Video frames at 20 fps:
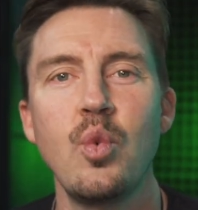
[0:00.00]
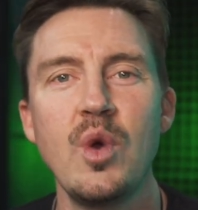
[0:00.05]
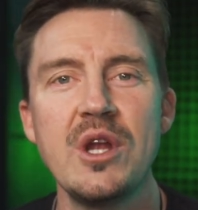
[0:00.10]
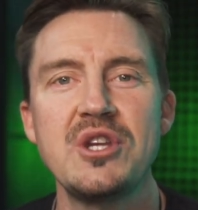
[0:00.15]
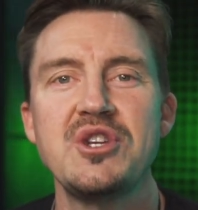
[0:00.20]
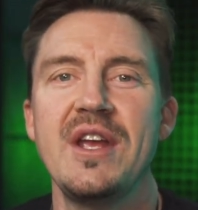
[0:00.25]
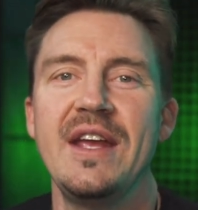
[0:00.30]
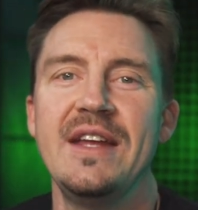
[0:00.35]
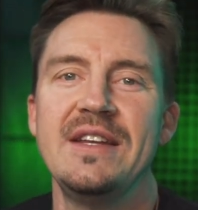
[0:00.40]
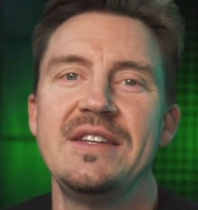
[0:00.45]

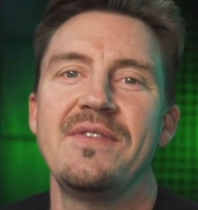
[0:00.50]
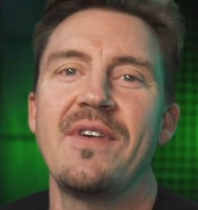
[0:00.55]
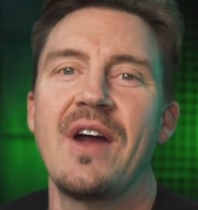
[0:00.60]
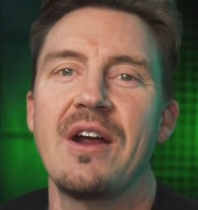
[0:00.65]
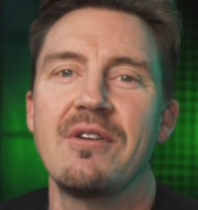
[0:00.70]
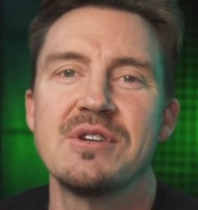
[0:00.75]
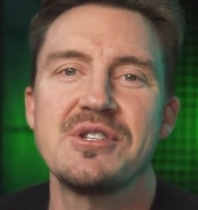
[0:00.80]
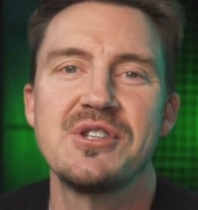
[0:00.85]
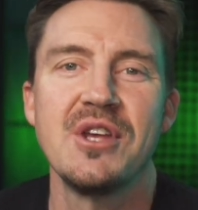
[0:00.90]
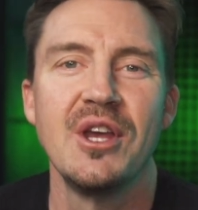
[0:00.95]
which
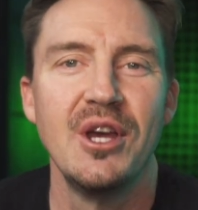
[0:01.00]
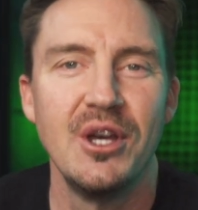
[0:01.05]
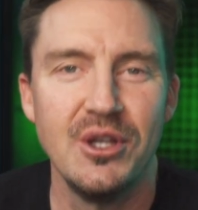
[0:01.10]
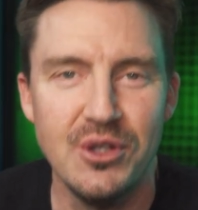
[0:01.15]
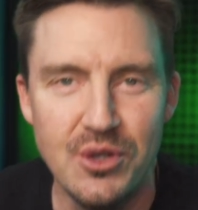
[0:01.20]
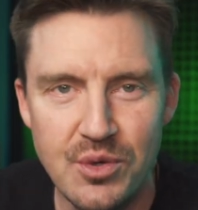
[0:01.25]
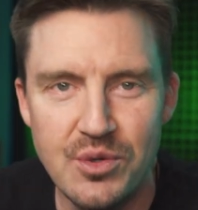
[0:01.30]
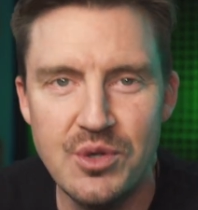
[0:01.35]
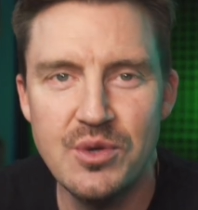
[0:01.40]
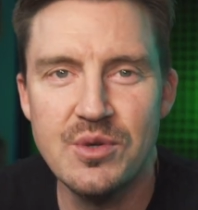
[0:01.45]
antivirus
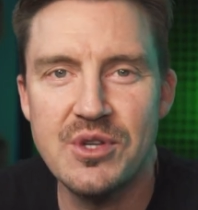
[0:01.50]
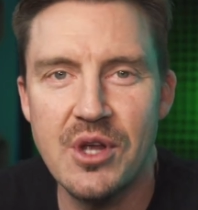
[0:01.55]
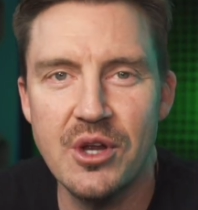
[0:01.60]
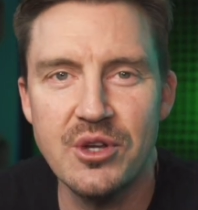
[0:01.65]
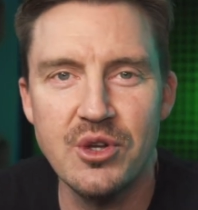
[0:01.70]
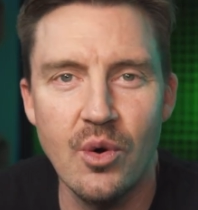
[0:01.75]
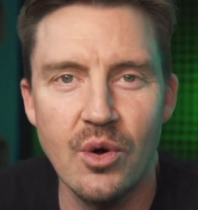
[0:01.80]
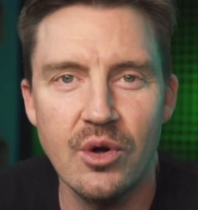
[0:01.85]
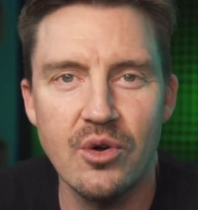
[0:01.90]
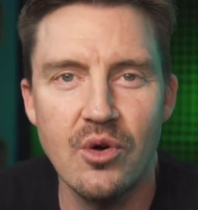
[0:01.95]
you use
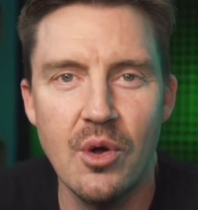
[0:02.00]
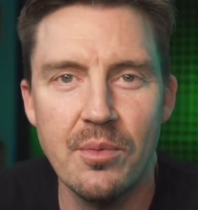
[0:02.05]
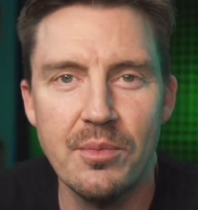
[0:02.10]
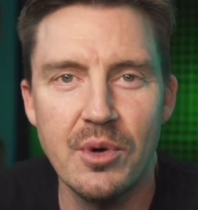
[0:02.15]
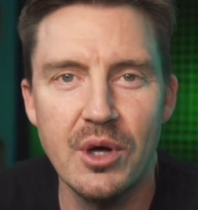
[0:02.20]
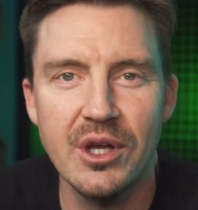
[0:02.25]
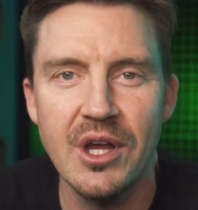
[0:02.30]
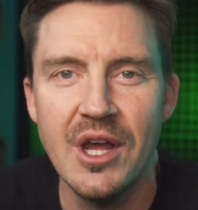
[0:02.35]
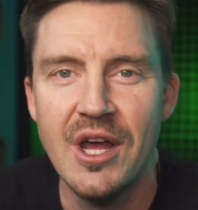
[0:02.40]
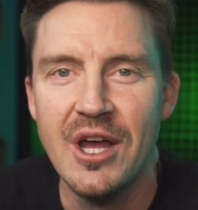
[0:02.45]
on your
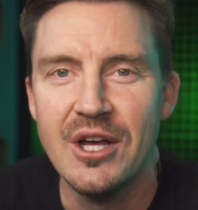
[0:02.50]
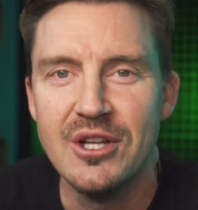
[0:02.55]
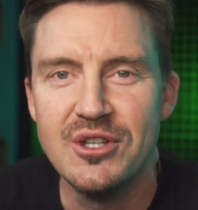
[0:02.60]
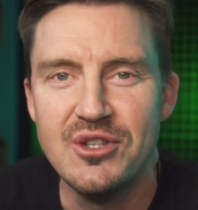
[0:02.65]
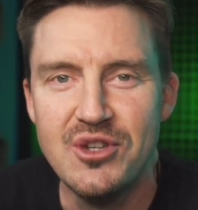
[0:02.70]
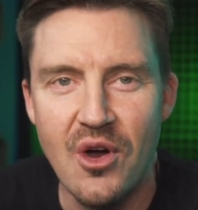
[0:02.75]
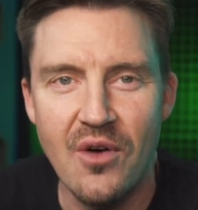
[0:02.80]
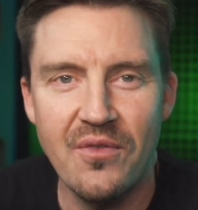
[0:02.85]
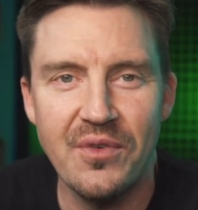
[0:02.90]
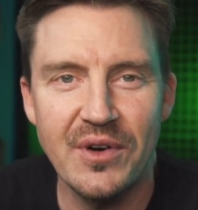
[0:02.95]
Chromebook.
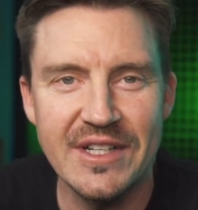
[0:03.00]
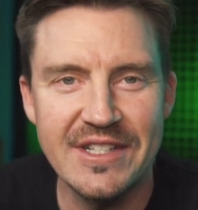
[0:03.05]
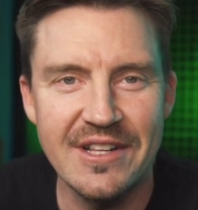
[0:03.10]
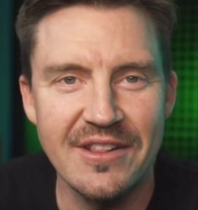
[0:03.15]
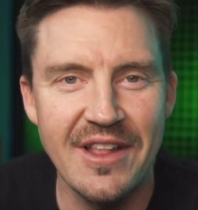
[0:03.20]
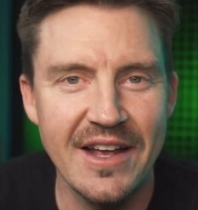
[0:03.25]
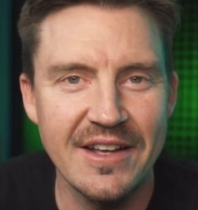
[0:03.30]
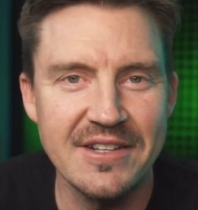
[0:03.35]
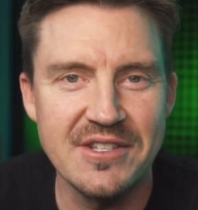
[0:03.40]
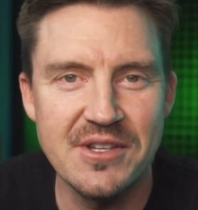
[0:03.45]
Don't forget to
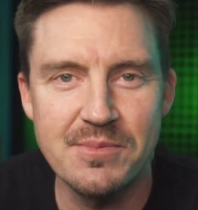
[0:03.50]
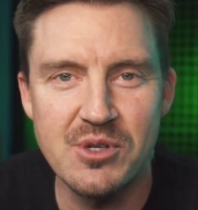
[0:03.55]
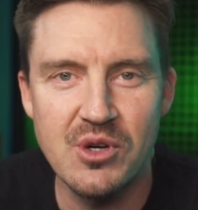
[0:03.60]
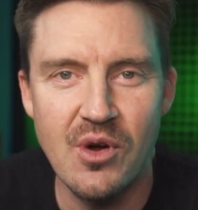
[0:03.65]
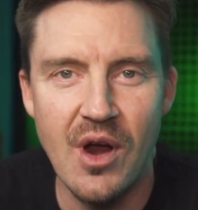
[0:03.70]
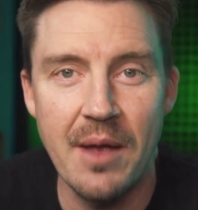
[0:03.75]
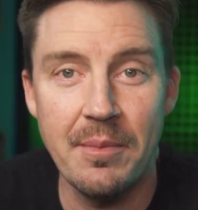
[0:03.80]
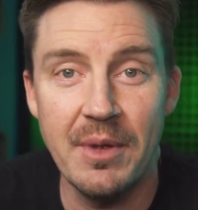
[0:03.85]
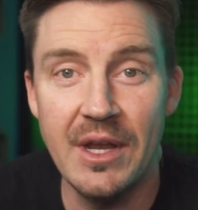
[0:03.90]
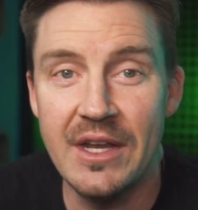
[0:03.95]
like and
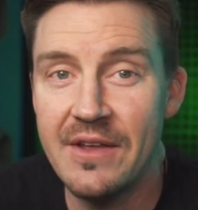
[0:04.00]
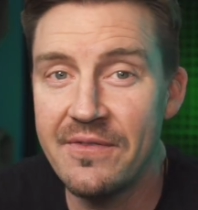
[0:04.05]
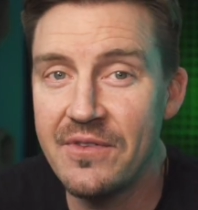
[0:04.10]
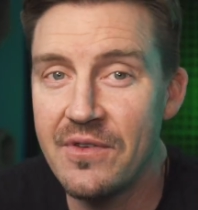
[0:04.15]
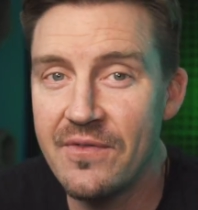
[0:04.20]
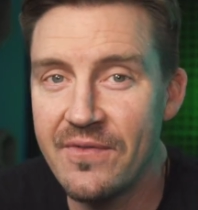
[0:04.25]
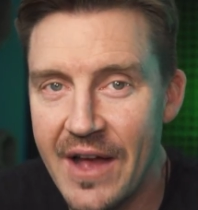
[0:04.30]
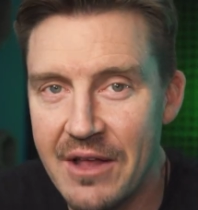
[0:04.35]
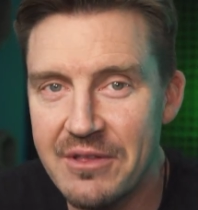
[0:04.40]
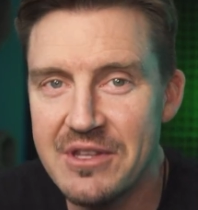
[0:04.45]
subscribe. And
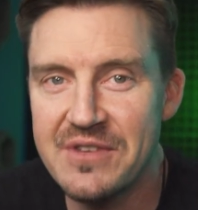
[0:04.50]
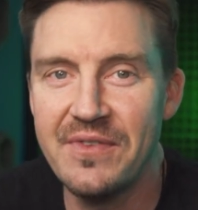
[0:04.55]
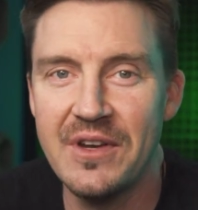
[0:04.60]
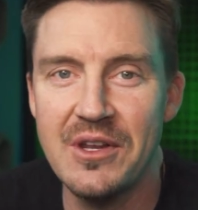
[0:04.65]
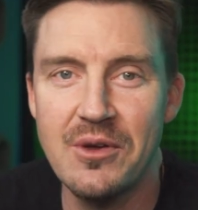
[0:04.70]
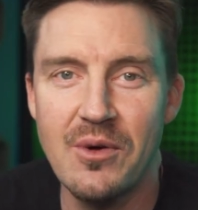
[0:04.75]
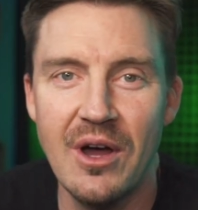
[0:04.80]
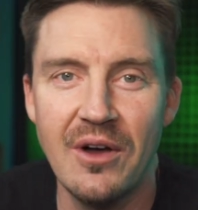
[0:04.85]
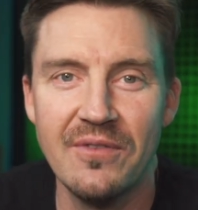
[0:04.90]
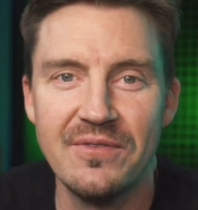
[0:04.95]
if you found this
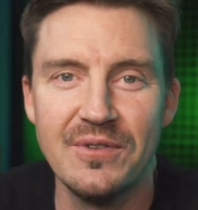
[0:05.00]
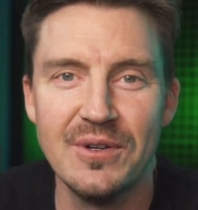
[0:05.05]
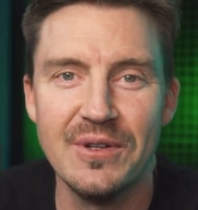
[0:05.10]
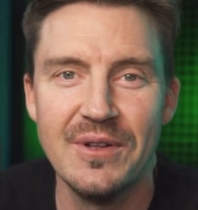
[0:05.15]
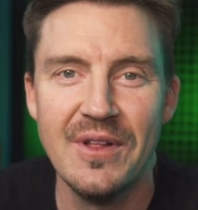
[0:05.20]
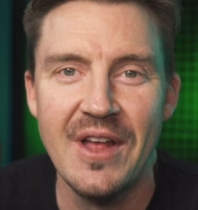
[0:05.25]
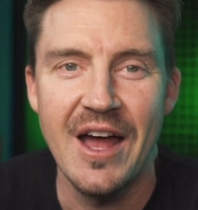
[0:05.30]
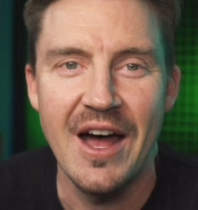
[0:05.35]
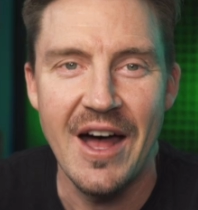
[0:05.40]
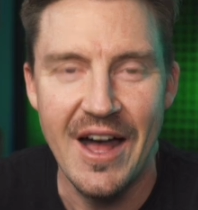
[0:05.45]
video
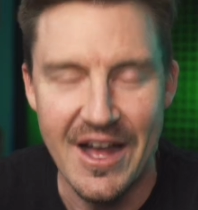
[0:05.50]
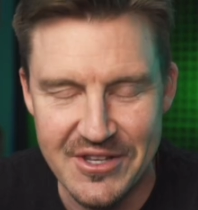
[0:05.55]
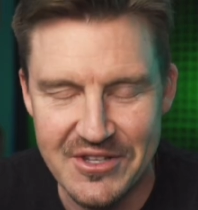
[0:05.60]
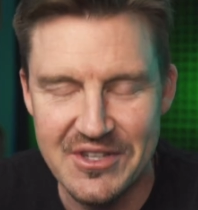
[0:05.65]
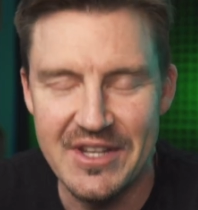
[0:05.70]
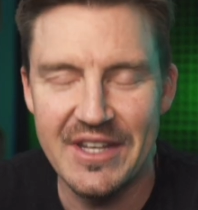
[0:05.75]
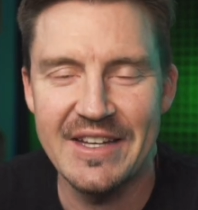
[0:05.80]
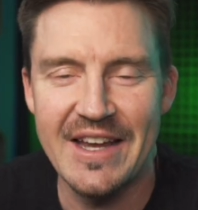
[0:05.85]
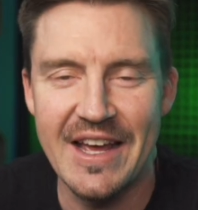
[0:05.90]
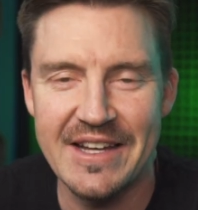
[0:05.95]
helpful, I'll
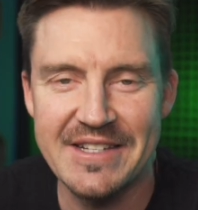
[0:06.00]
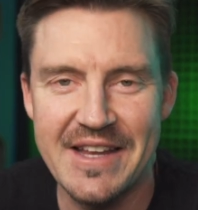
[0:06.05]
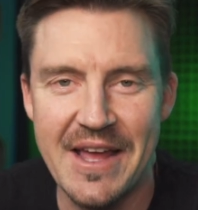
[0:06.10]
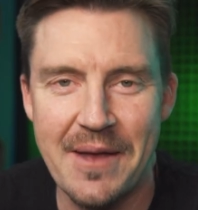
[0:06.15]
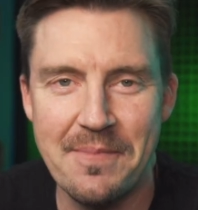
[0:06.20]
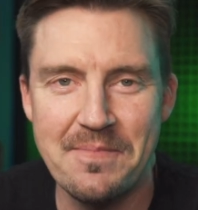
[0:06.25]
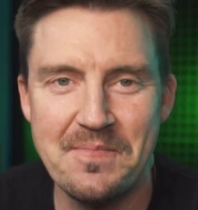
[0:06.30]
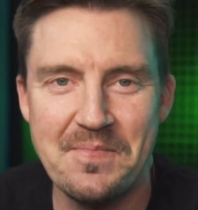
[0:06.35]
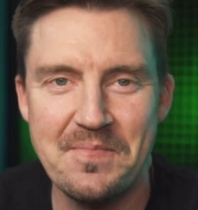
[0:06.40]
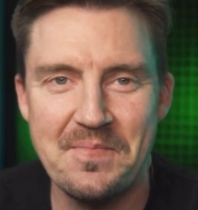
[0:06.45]
see you next
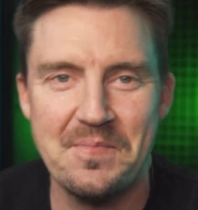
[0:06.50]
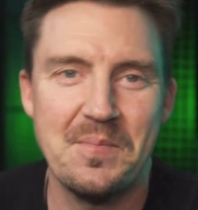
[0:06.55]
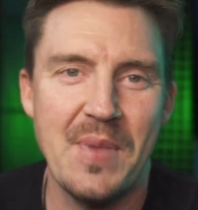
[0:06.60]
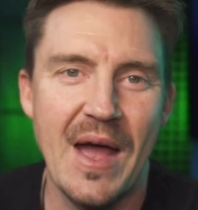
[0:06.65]
time.